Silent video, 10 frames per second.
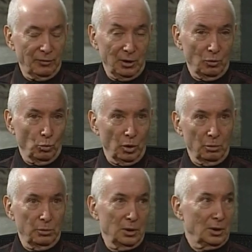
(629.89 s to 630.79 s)
He didn't want to
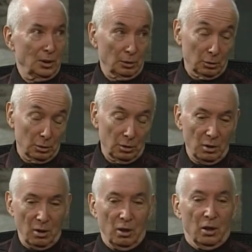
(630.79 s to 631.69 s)
be a killer, and
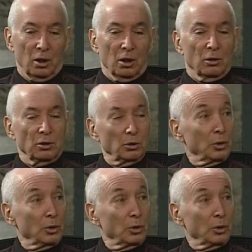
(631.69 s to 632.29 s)
so